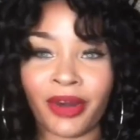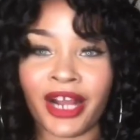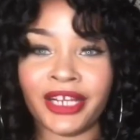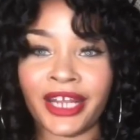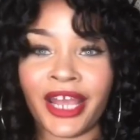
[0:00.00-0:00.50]

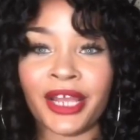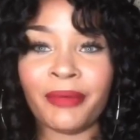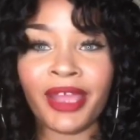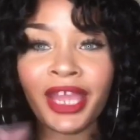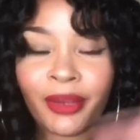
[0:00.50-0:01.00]
brighter than I
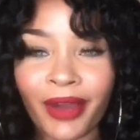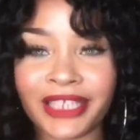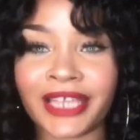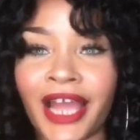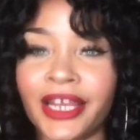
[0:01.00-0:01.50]
am.
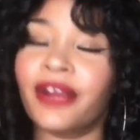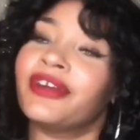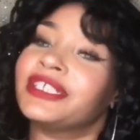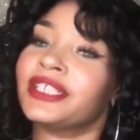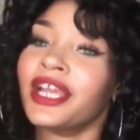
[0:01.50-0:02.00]
Anyways, I
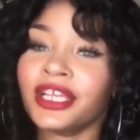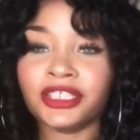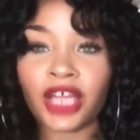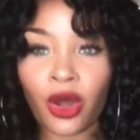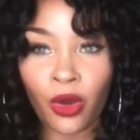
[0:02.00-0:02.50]
digress.
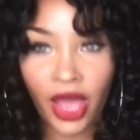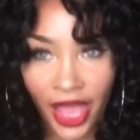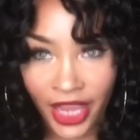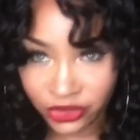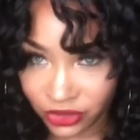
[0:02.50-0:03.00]
So,
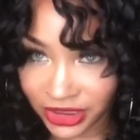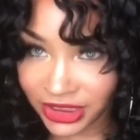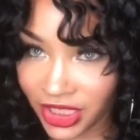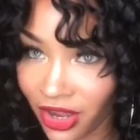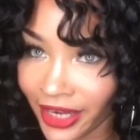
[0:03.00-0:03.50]
as you can
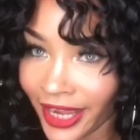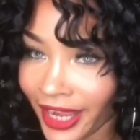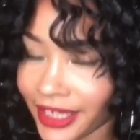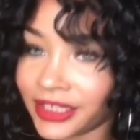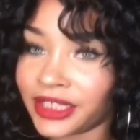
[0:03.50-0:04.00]
see, all I
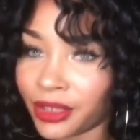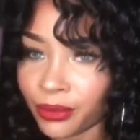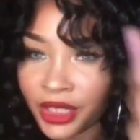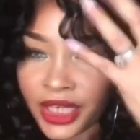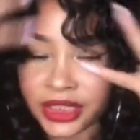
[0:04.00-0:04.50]
kind of
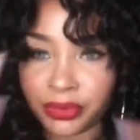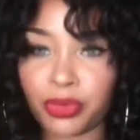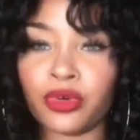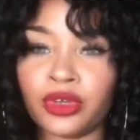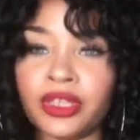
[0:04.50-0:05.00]
did was
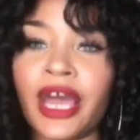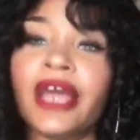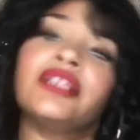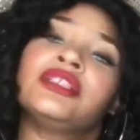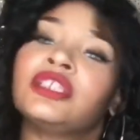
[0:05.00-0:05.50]
pull
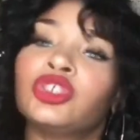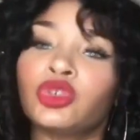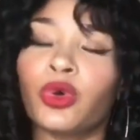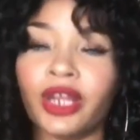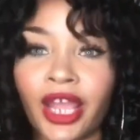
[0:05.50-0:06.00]
the
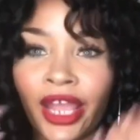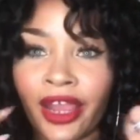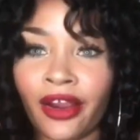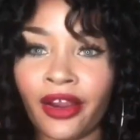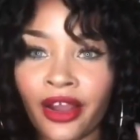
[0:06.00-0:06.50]
shorter
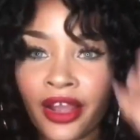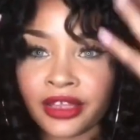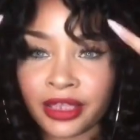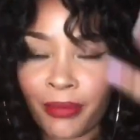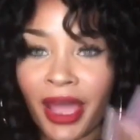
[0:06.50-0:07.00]
hair,
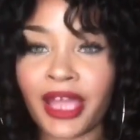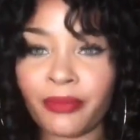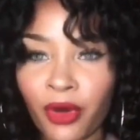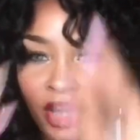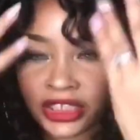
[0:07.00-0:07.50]
the
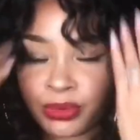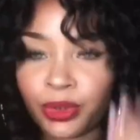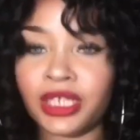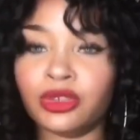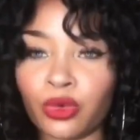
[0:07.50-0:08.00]
bang part, just
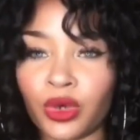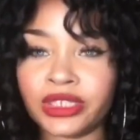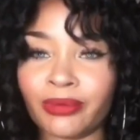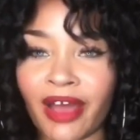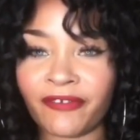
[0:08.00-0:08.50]
pull it
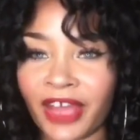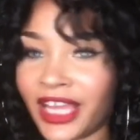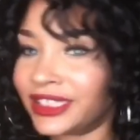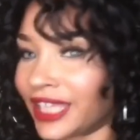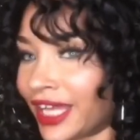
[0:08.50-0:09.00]
towards my
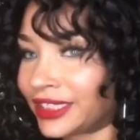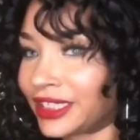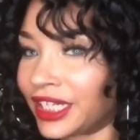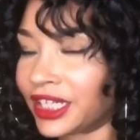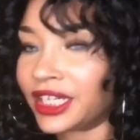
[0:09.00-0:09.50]
face. I
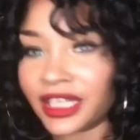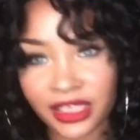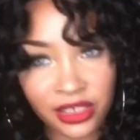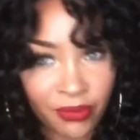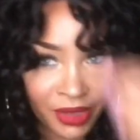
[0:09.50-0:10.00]
did cut a
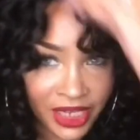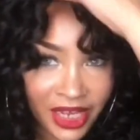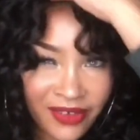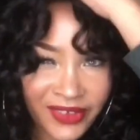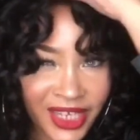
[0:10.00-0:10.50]
little bit
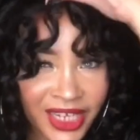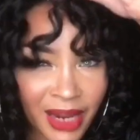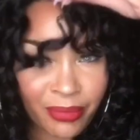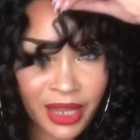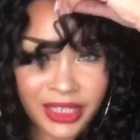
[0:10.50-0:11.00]
of it, and
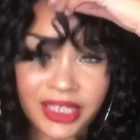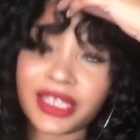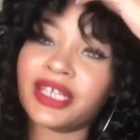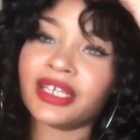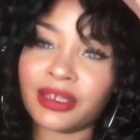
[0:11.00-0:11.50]
I'm probably going
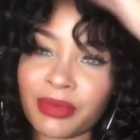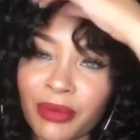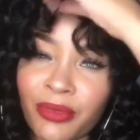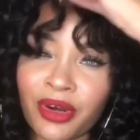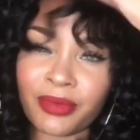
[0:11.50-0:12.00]
to cut a little
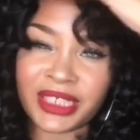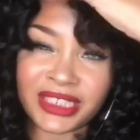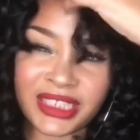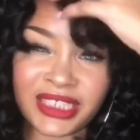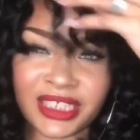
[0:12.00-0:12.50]
bit more
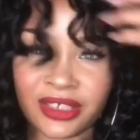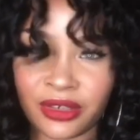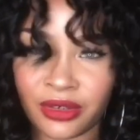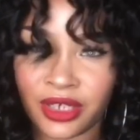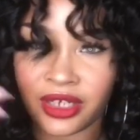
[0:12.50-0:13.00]
because it's
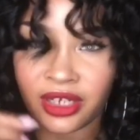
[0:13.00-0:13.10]
still,